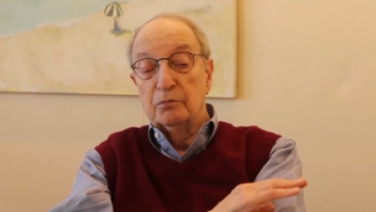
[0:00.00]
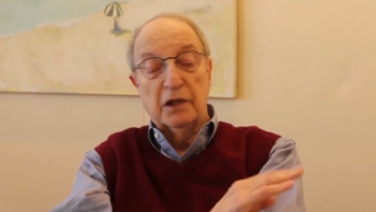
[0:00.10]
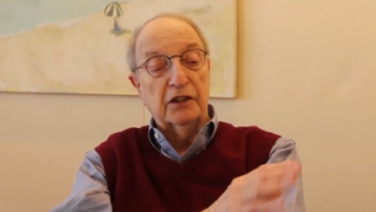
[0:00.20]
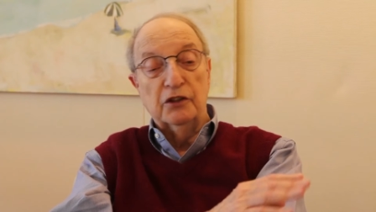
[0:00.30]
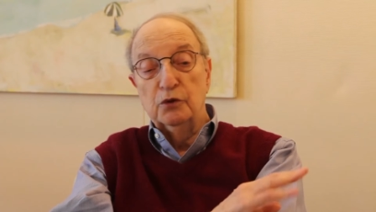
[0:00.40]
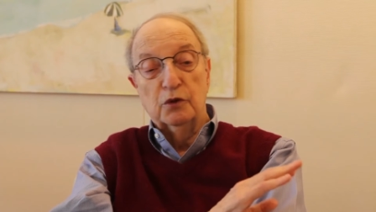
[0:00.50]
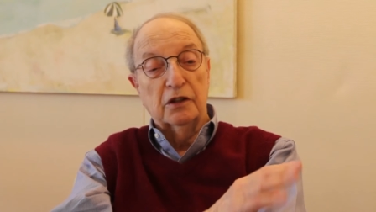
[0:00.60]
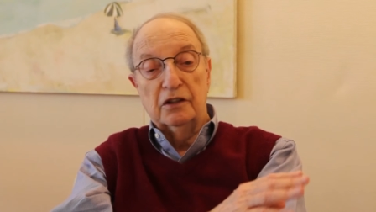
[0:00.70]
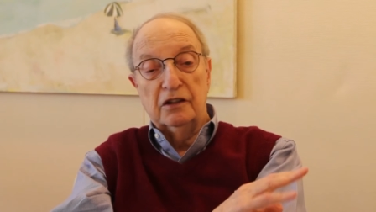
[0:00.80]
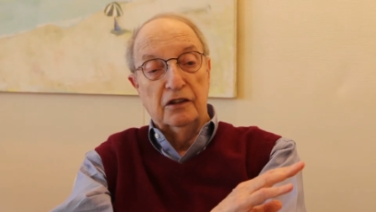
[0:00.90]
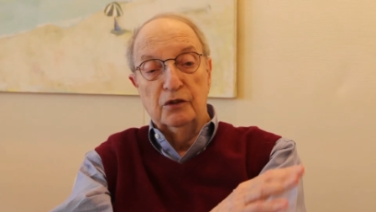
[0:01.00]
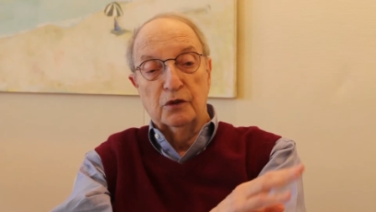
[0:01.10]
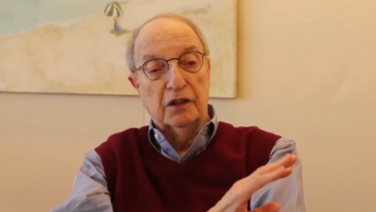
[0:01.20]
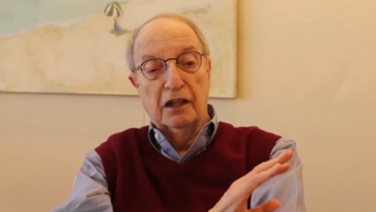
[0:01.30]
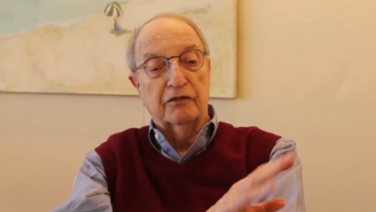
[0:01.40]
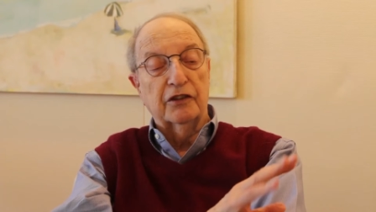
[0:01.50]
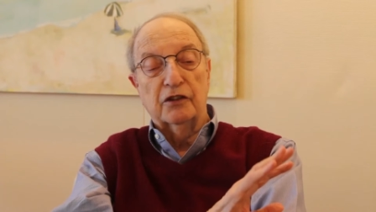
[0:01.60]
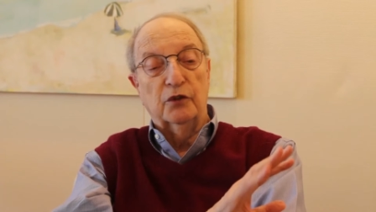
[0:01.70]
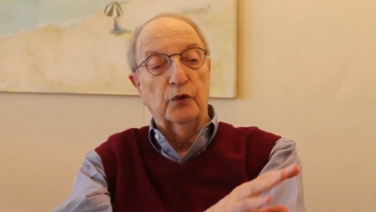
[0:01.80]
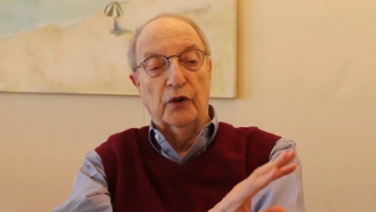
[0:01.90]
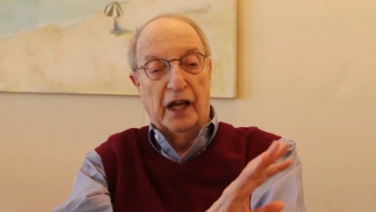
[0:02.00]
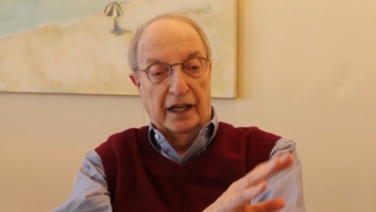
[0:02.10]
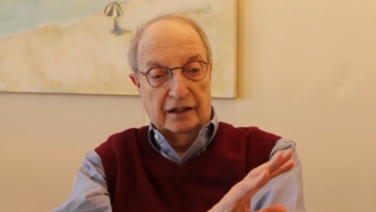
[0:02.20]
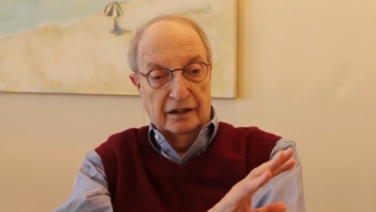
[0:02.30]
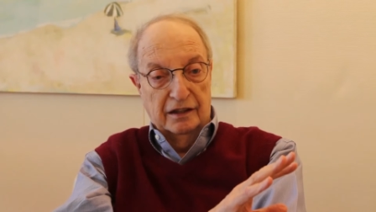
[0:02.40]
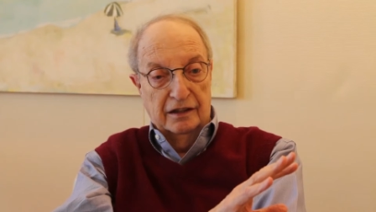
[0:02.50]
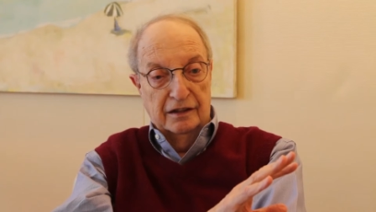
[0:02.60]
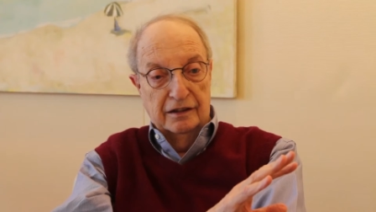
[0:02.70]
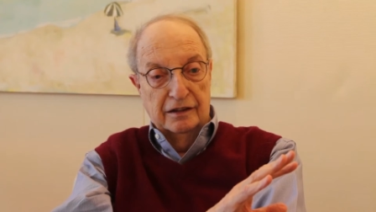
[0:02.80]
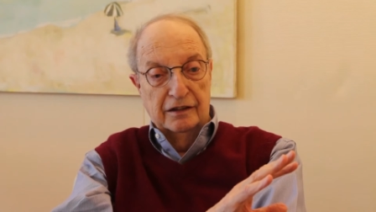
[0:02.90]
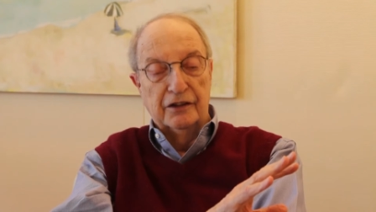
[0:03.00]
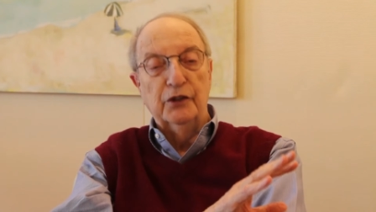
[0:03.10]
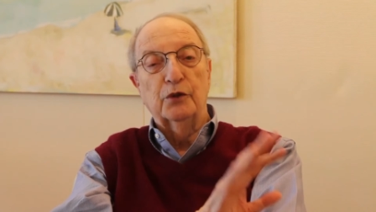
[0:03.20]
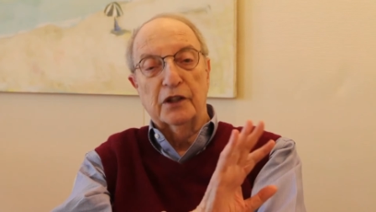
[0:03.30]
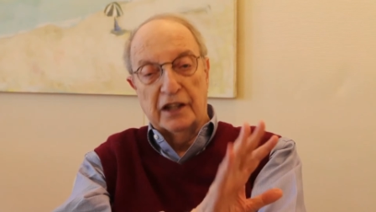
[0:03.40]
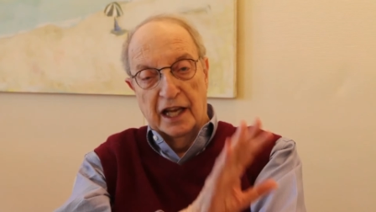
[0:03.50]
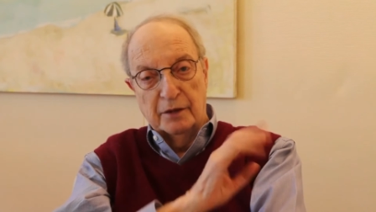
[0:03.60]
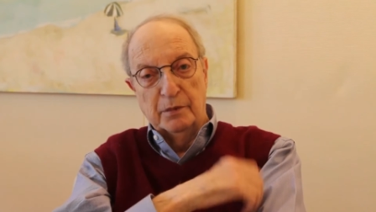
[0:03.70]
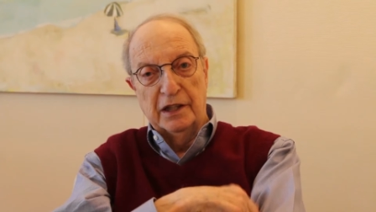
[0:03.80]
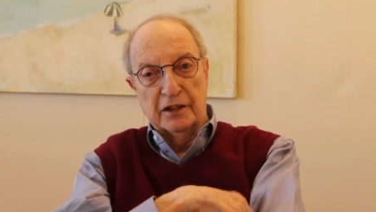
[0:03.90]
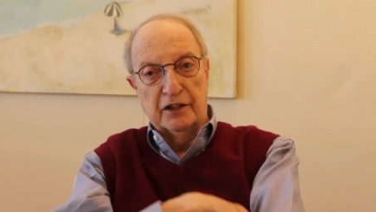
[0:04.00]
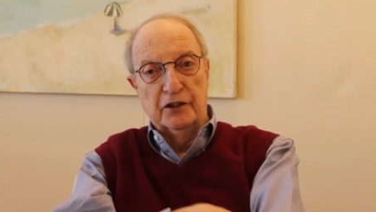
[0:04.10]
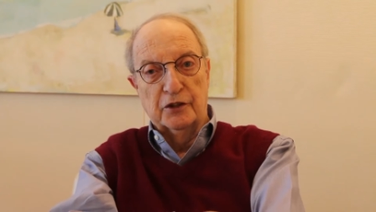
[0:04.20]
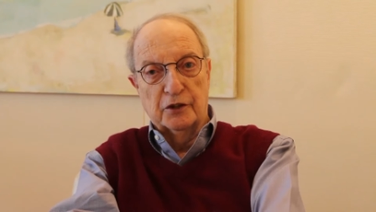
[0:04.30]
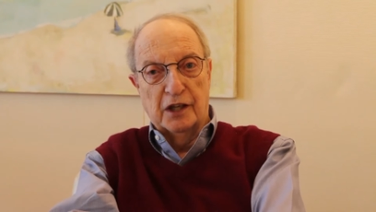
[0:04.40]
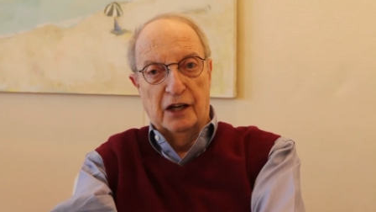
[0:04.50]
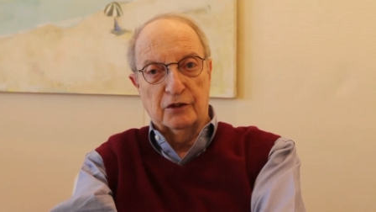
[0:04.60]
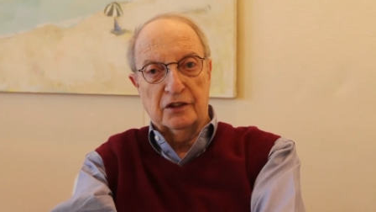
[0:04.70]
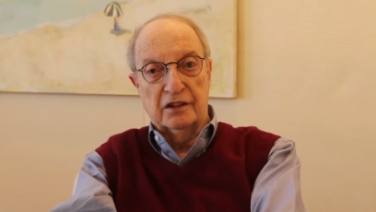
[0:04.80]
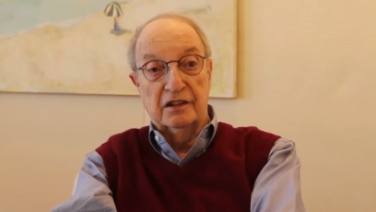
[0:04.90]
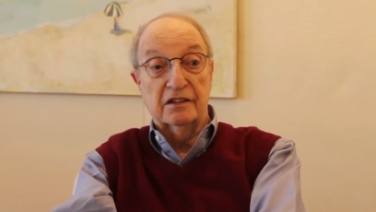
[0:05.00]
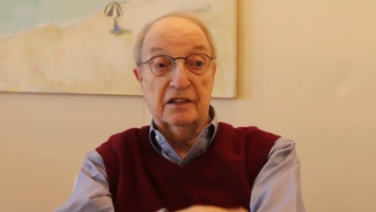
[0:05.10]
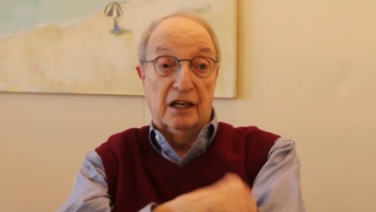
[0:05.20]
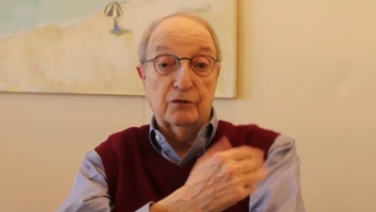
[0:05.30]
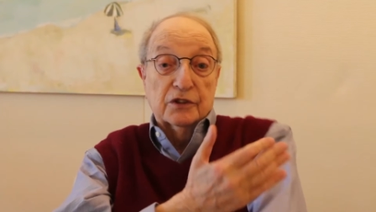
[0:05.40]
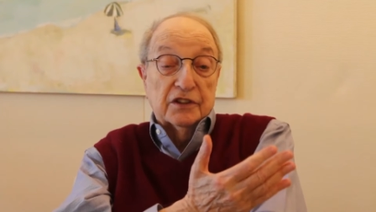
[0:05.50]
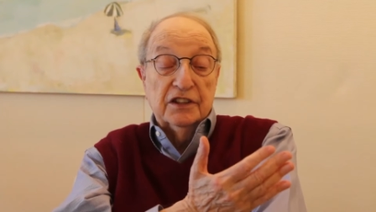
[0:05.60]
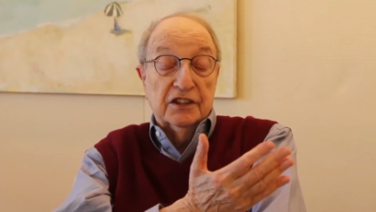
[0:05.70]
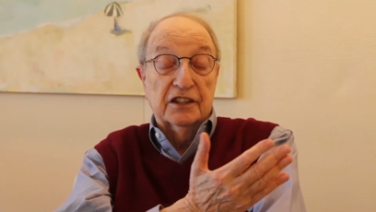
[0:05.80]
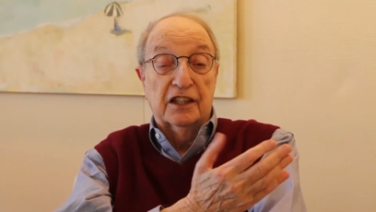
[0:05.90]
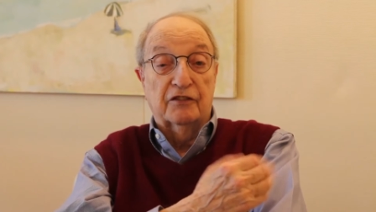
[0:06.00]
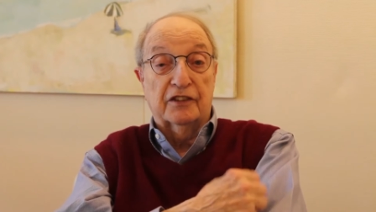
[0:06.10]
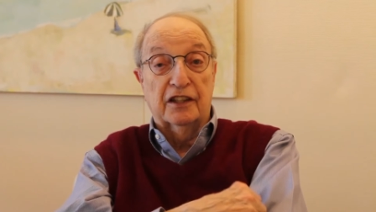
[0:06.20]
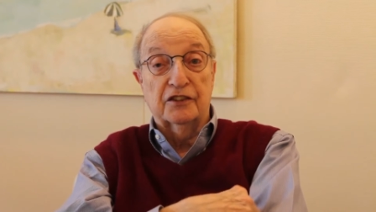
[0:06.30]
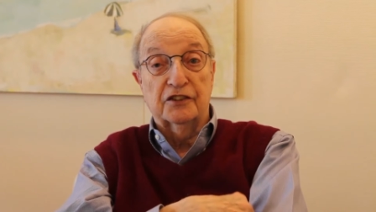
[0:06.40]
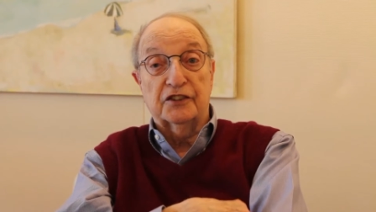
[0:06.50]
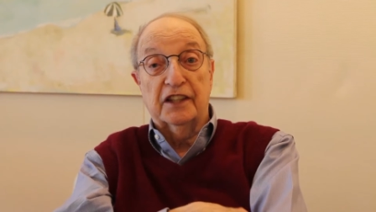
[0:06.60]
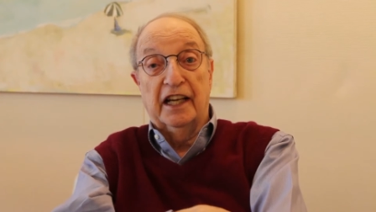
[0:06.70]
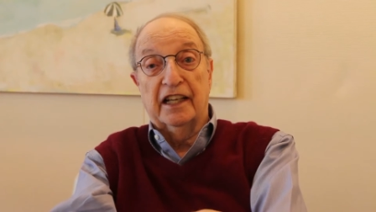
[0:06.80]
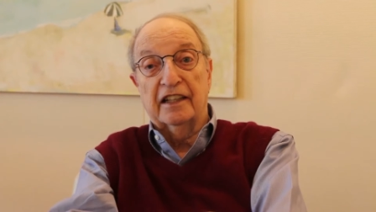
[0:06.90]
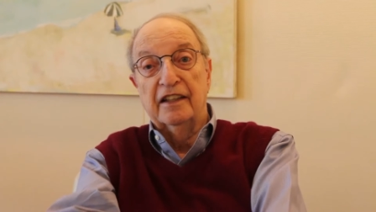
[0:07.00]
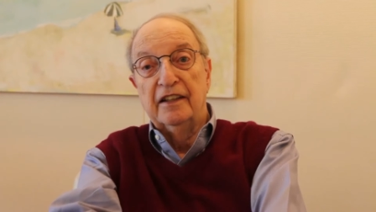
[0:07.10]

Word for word: But you would, you would never do that. You would take me into your house. That was easy enough to understand.